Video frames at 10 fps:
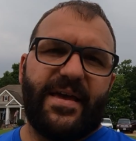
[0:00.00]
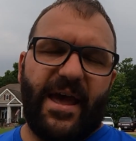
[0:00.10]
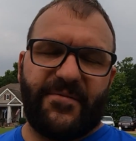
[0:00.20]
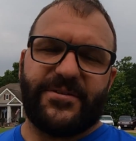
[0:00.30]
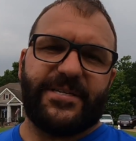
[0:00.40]

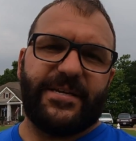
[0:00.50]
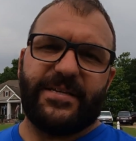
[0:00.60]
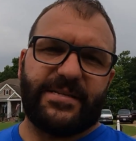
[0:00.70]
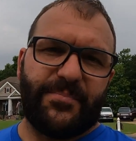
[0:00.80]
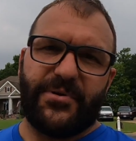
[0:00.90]
After seeing
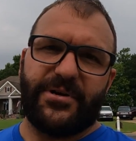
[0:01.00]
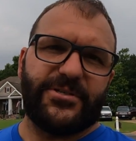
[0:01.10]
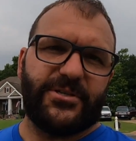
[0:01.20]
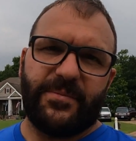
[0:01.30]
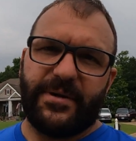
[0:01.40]
this, I'm pretty
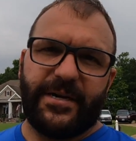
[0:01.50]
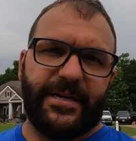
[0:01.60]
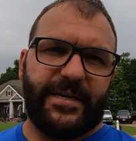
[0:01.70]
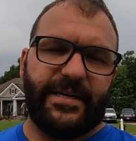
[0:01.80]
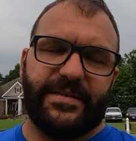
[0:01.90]
sure I'm going to
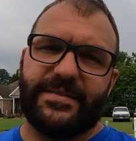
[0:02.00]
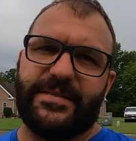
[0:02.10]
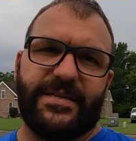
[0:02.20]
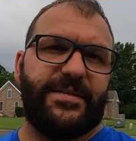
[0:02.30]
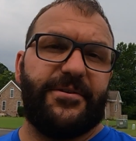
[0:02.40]
need
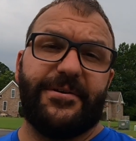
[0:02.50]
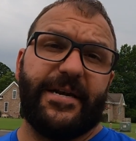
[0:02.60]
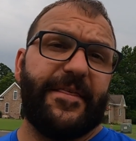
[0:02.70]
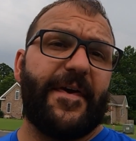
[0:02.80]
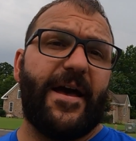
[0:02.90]
60 or
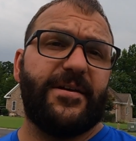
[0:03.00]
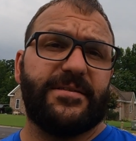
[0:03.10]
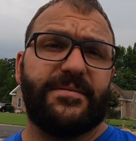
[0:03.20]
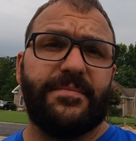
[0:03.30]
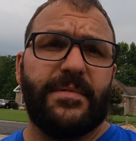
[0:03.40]

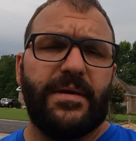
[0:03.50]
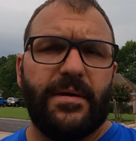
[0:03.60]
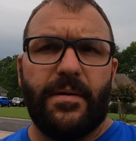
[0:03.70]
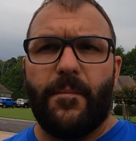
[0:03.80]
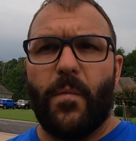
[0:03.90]
90,000
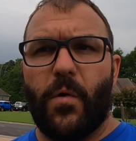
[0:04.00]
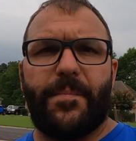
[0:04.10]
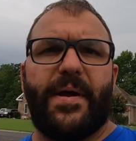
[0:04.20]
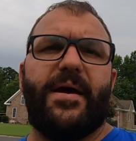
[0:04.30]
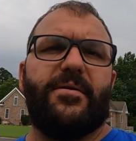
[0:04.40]
more
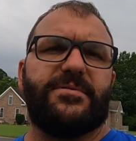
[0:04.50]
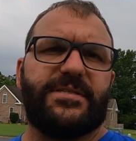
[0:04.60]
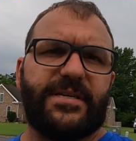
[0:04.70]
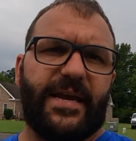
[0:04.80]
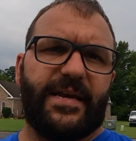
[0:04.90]
pounds of
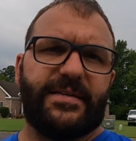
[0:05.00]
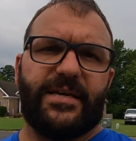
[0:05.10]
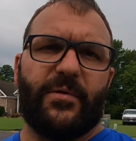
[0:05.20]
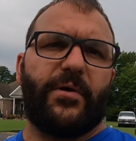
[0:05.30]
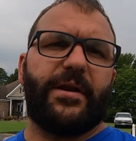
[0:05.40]
sand to
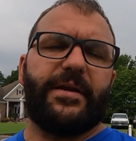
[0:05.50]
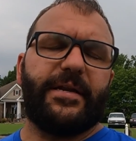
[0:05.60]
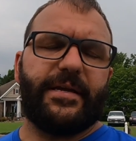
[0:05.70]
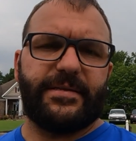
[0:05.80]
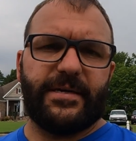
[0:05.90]
get what I need to
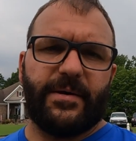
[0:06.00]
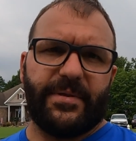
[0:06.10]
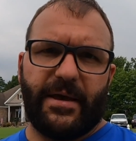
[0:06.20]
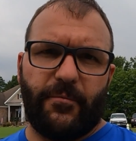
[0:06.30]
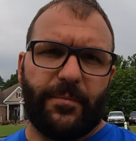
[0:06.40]
get done, but
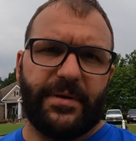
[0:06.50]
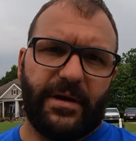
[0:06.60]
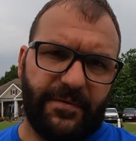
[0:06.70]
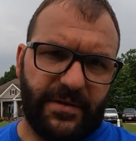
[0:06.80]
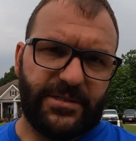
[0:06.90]
that won't be
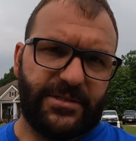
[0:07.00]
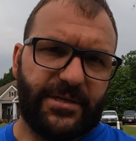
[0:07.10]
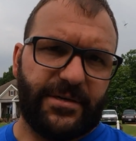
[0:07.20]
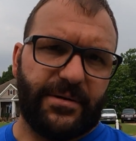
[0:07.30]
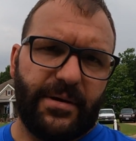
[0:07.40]
done this
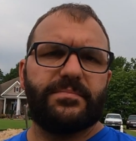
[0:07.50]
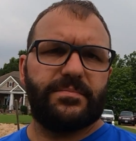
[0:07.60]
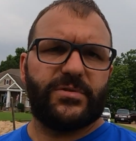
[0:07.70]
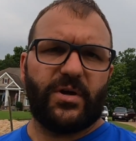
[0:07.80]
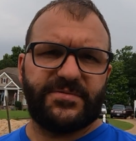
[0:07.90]
year.
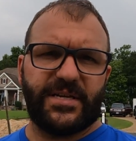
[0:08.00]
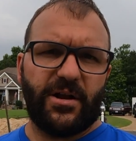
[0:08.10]
So I have St.